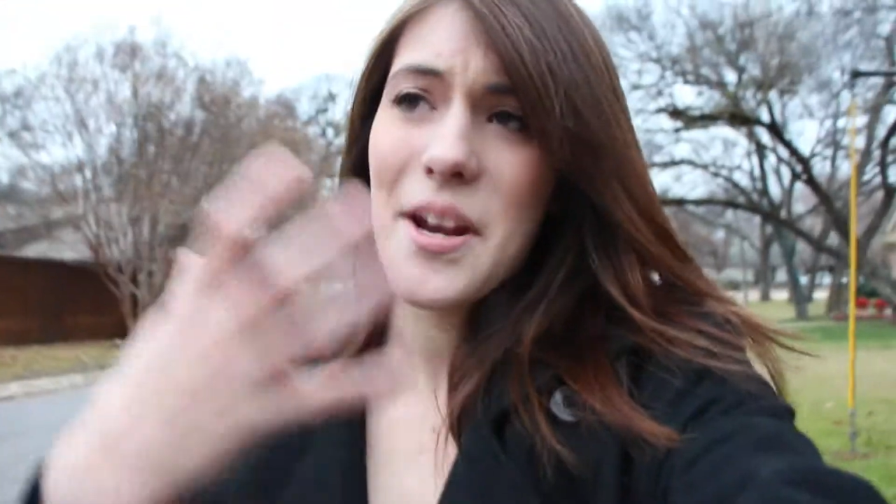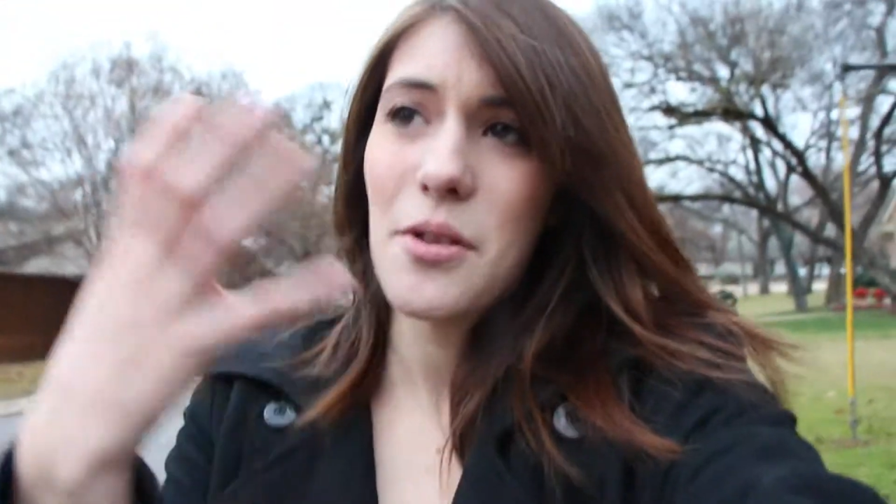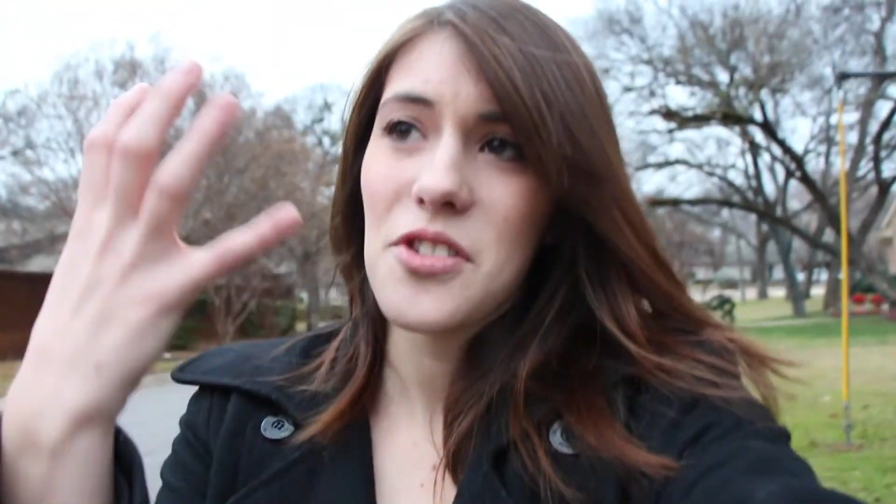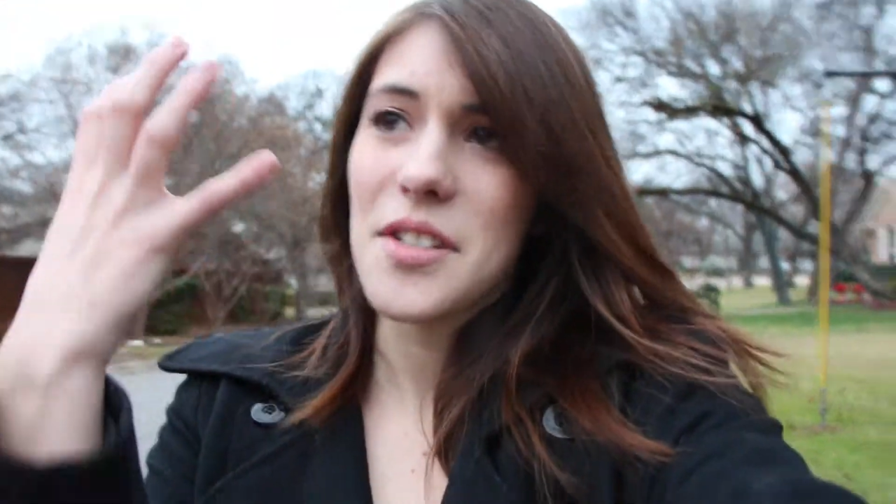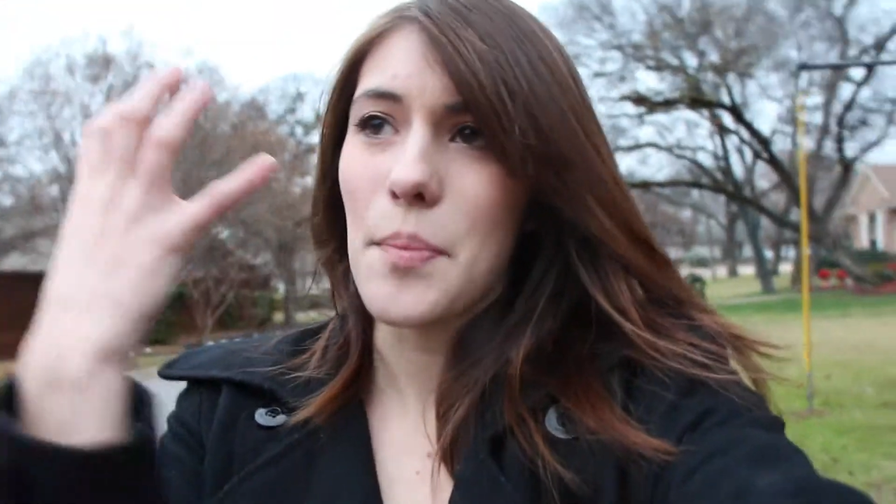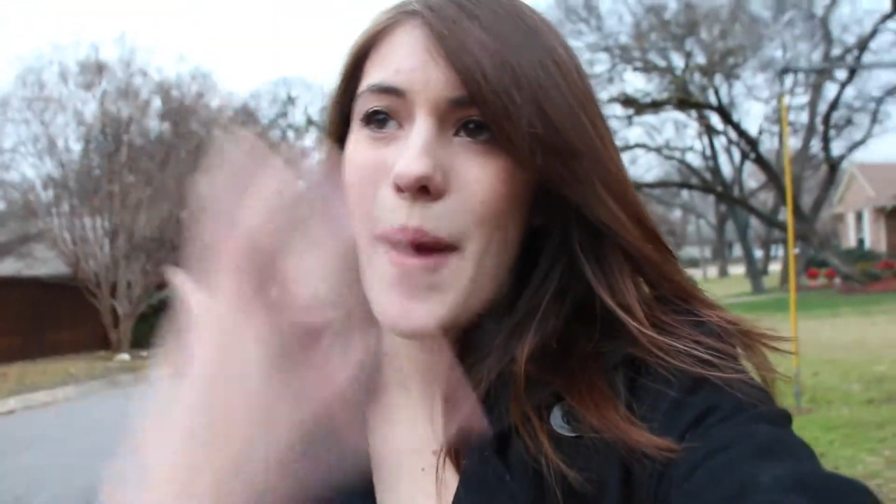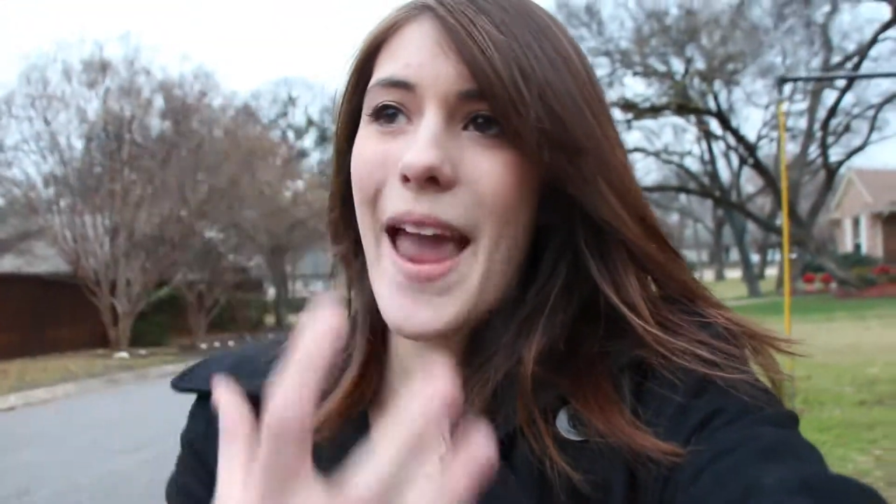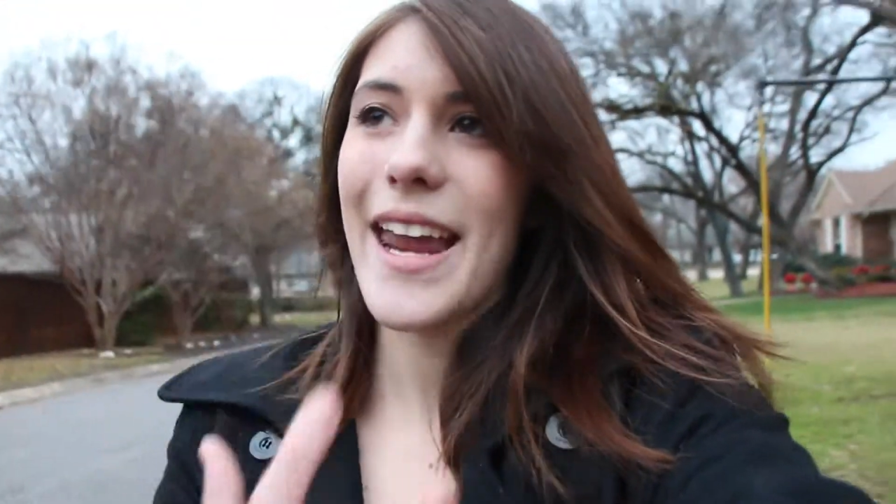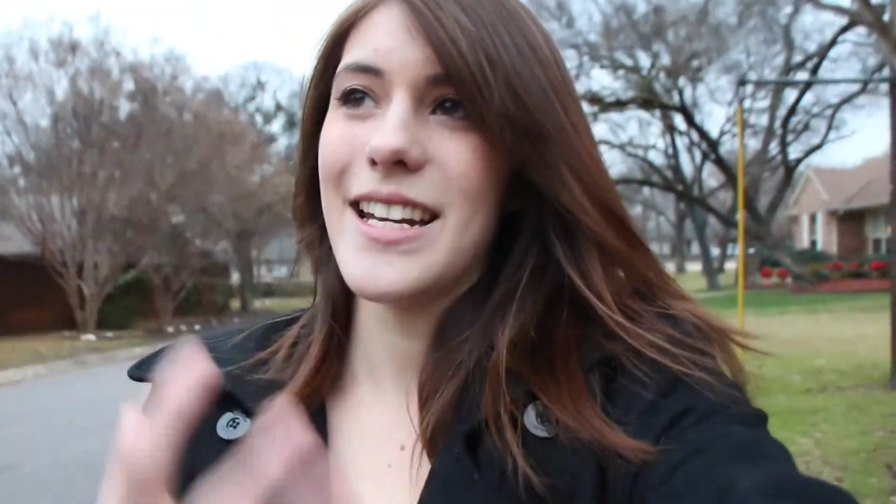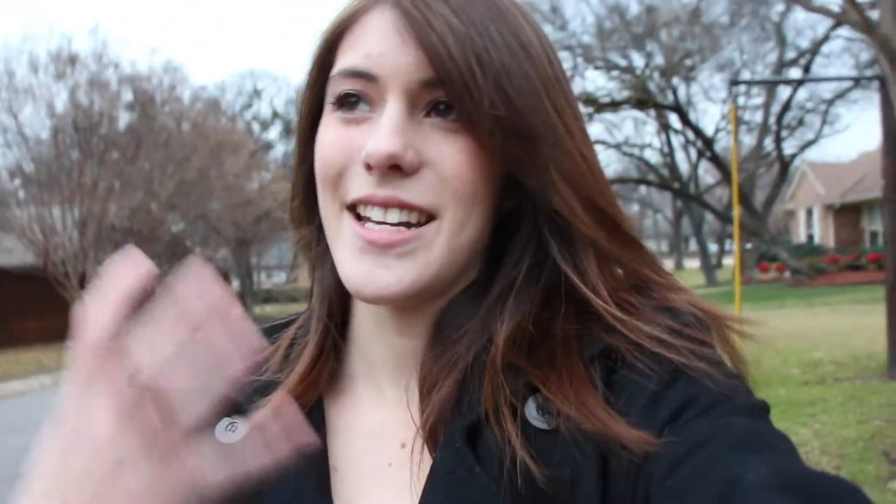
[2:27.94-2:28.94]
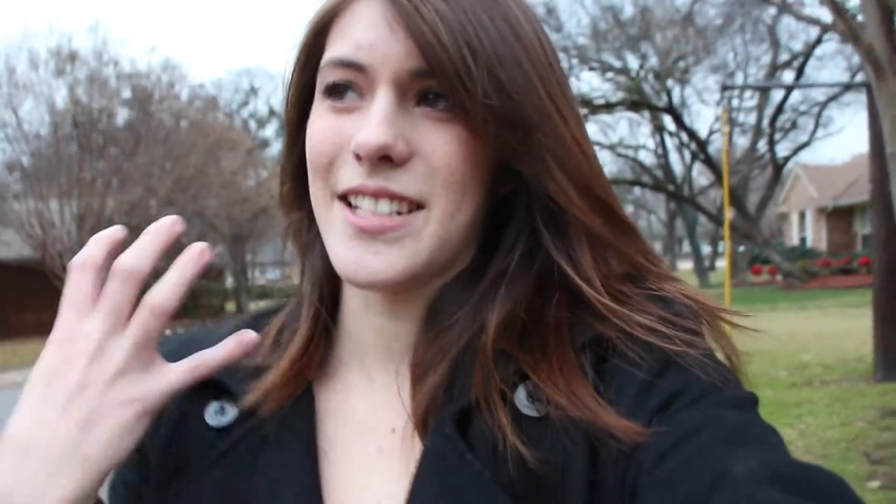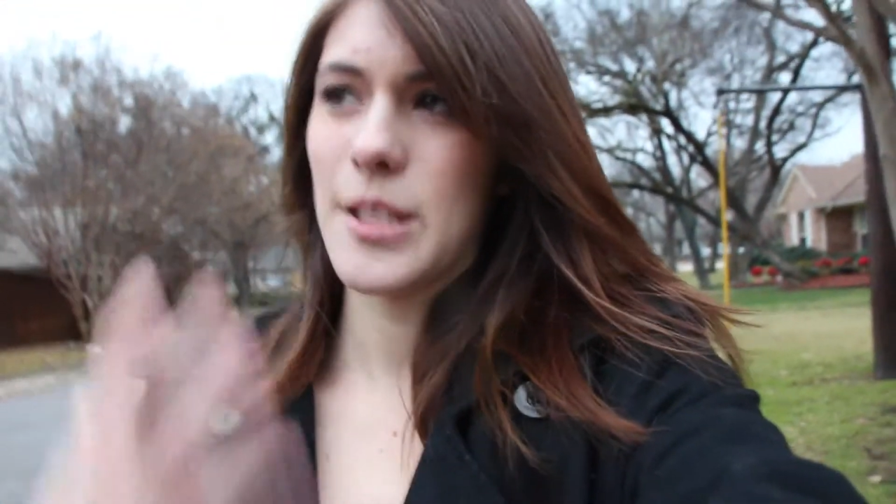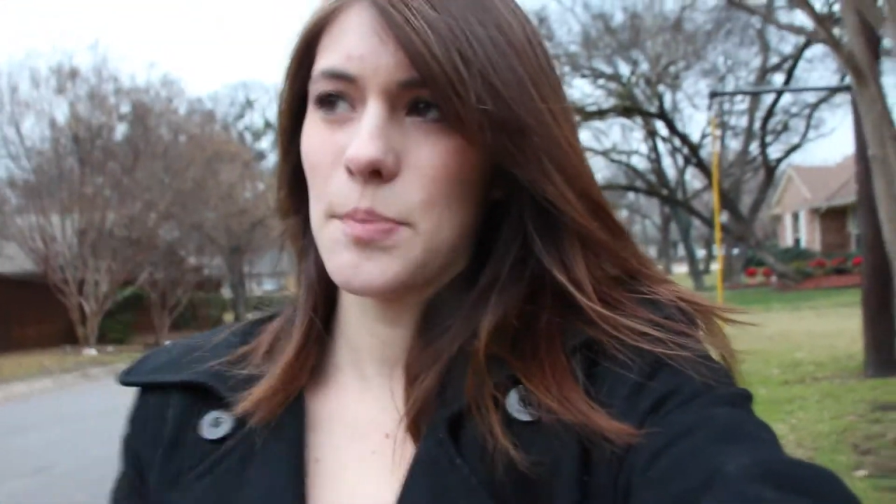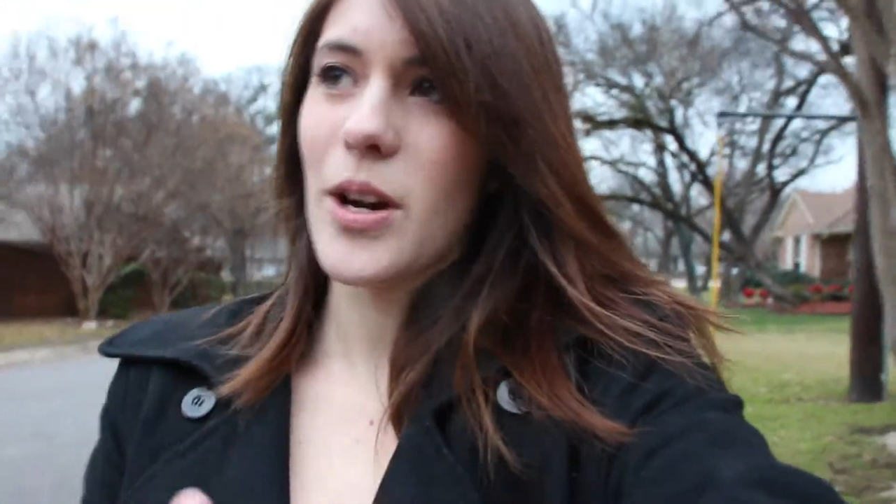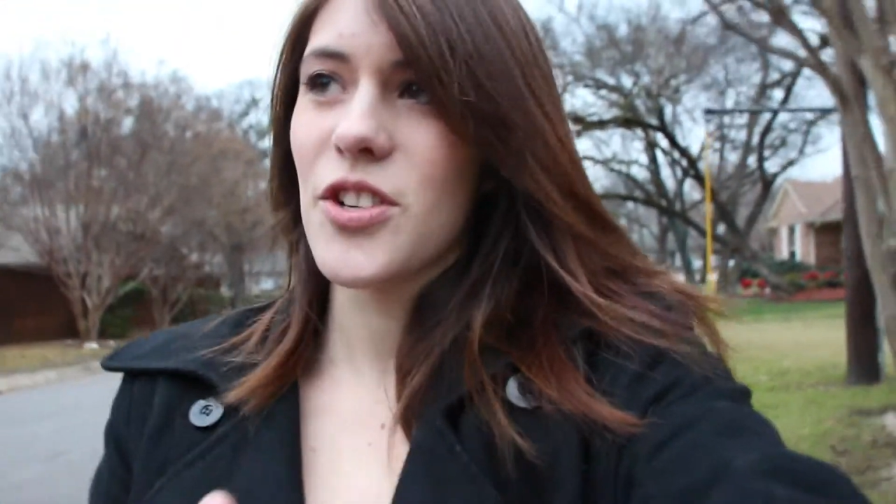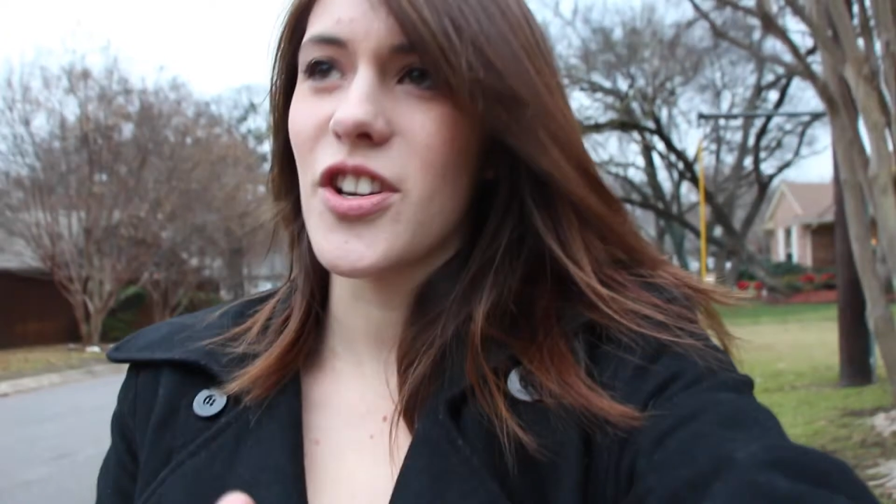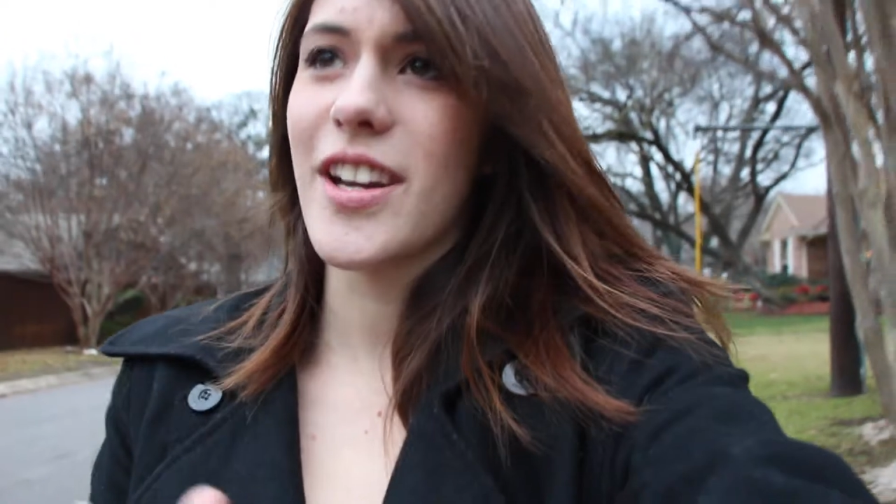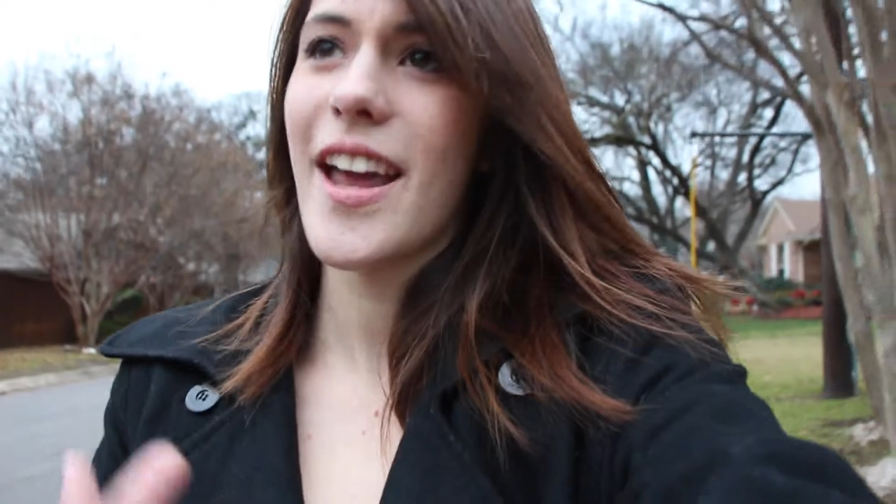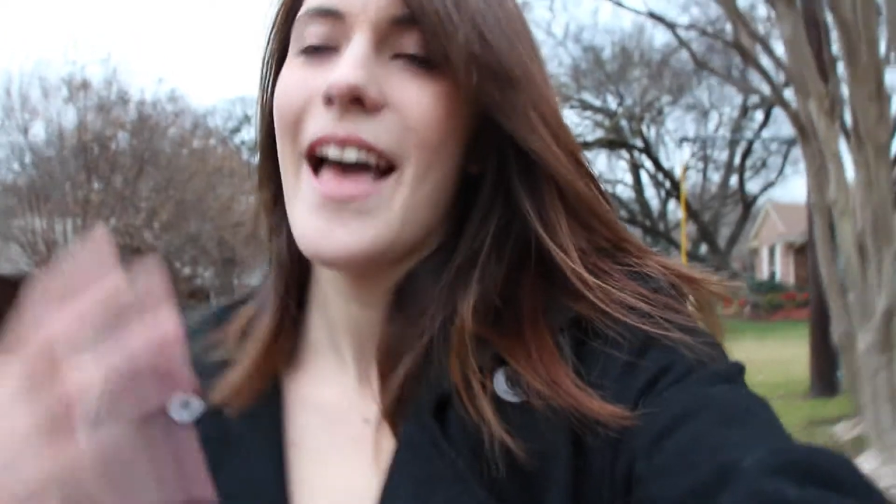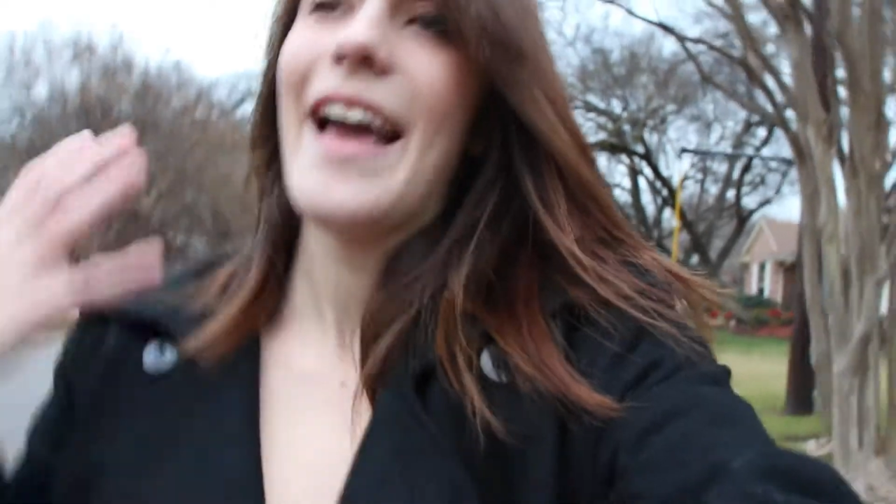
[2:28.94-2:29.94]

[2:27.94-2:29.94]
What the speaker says: It was just a pained expression